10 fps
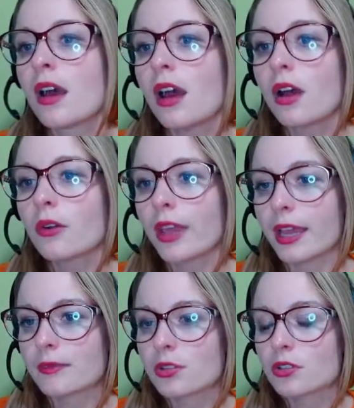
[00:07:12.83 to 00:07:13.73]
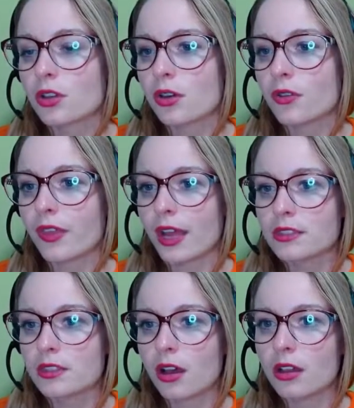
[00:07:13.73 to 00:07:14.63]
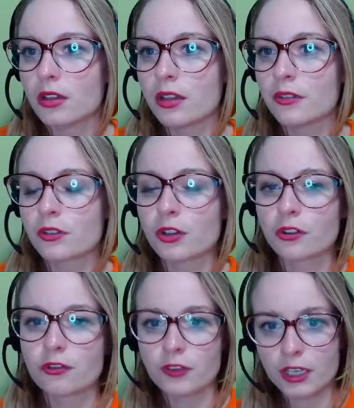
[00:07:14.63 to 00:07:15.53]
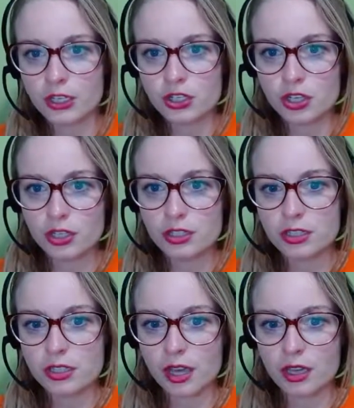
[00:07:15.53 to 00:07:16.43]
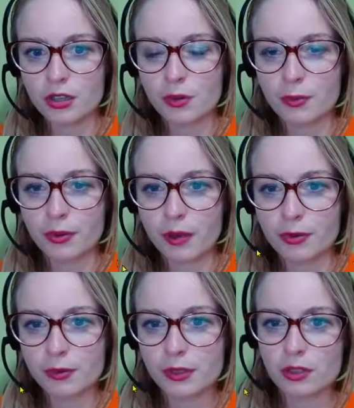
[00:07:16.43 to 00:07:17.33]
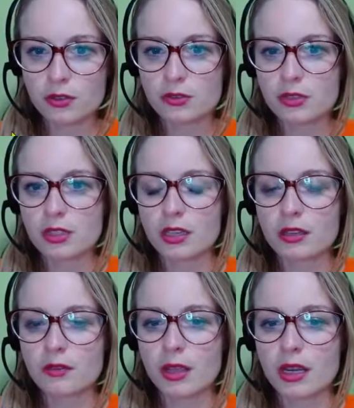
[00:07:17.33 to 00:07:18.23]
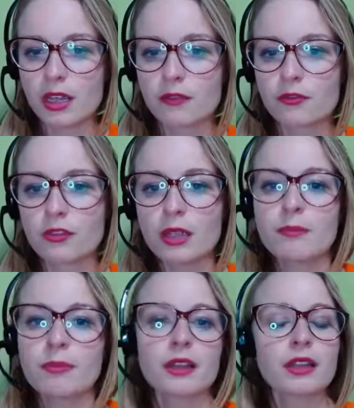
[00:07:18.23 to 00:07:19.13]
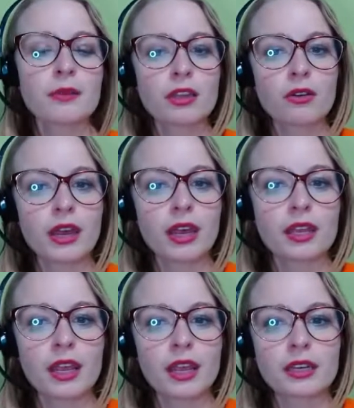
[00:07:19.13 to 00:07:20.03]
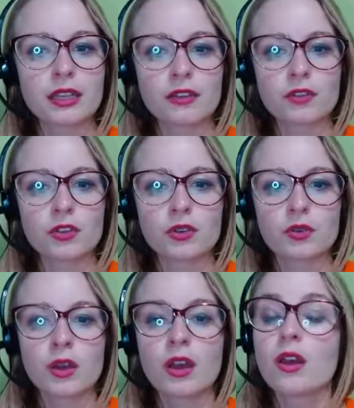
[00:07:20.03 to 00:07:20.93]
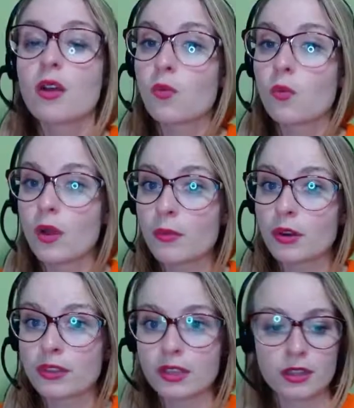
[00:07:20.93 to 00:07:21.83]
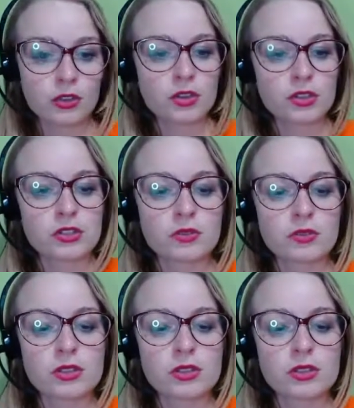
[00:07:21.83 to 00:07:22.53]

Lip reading: Okay, so that's all of your features that you will probably use in ManyCam Free, but let me go ahead and give you one more thing that you could use.